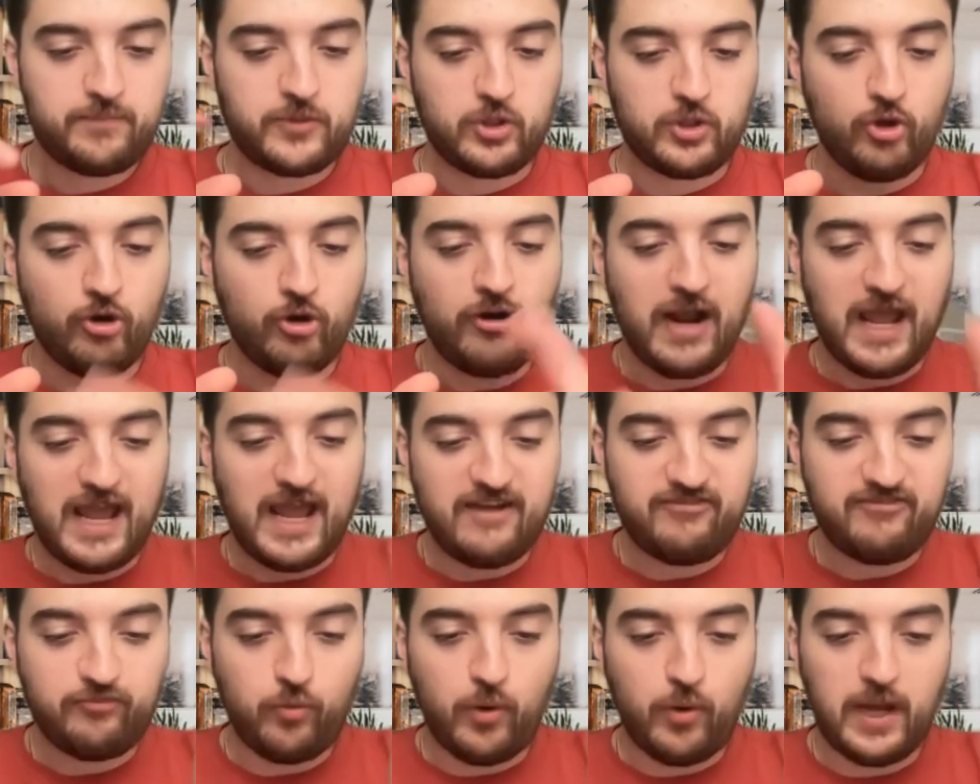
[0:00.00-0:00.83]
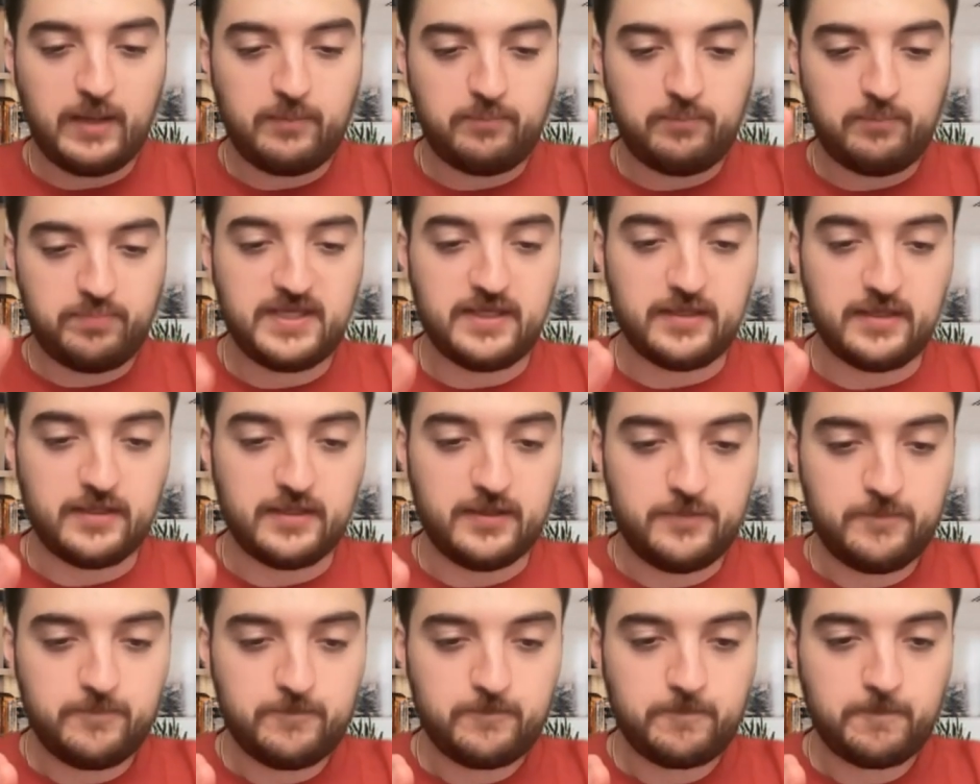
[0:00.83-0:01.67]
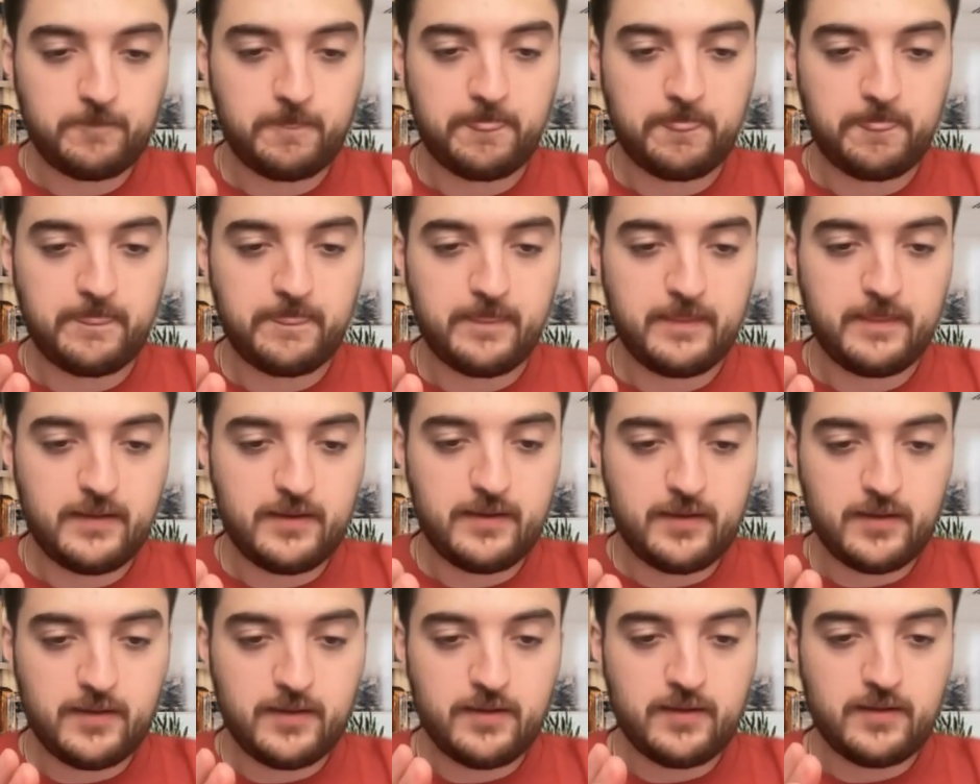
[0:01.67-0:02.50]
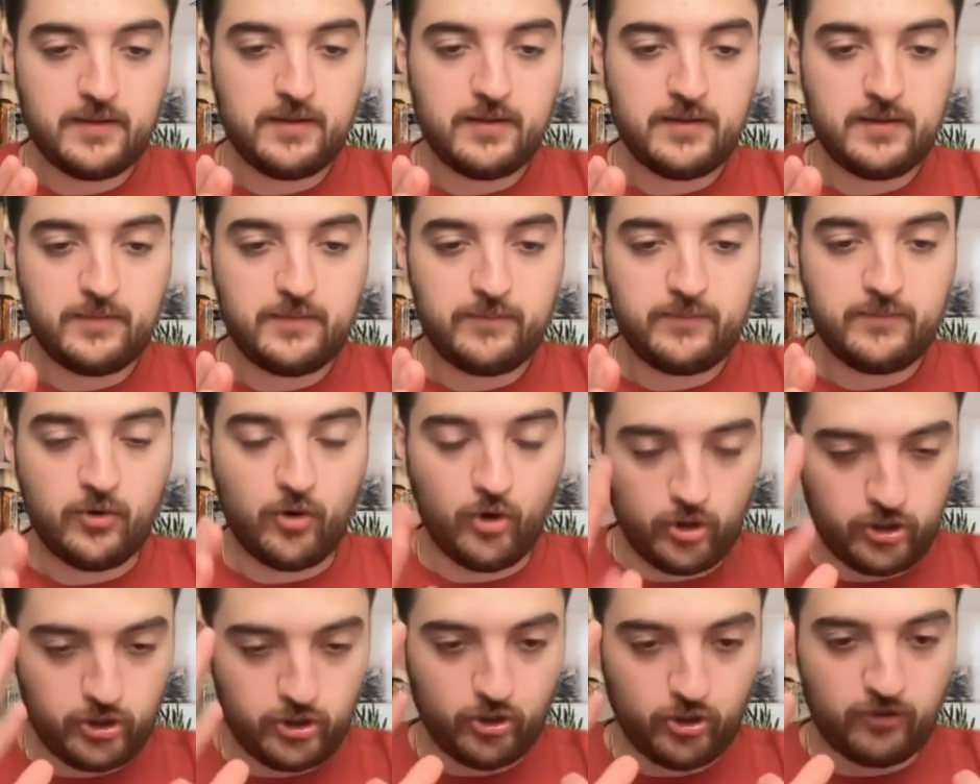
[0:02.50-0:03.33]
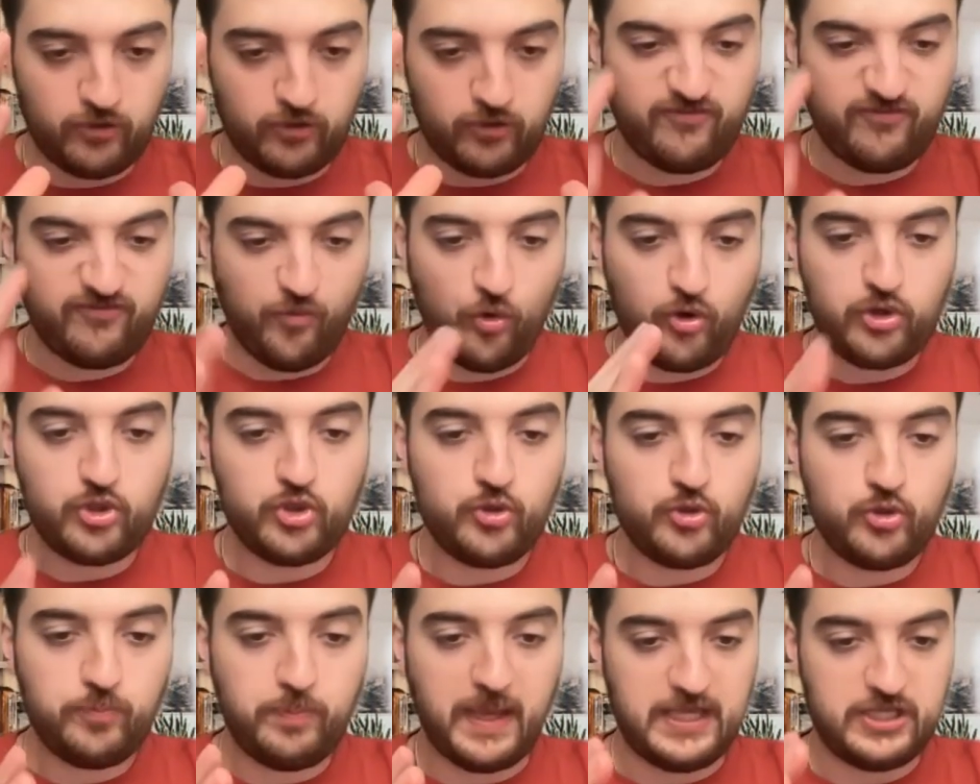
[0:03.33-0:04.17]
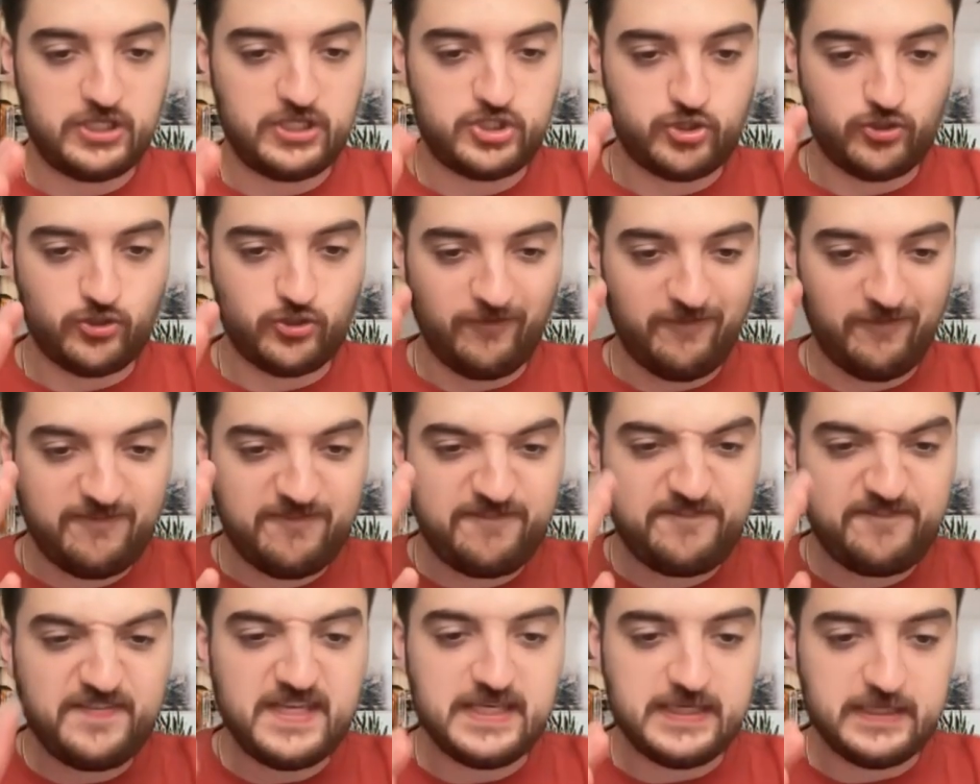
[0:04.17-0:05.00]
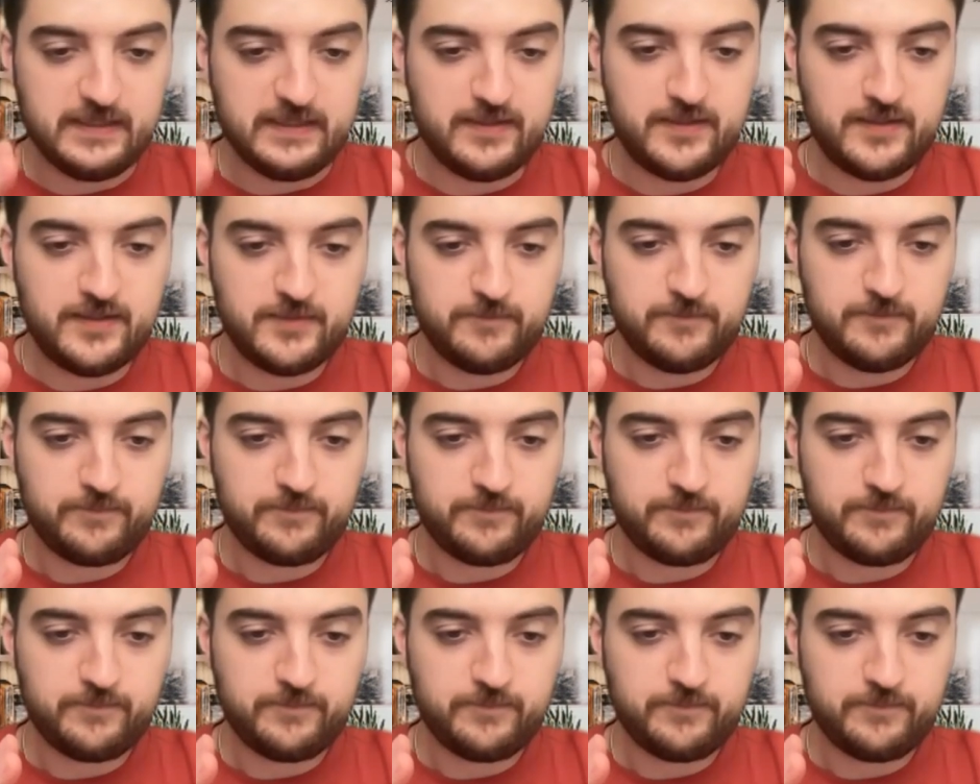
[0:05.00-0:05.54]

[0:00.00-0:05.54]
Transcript: Your FYP or your For You page, your feed,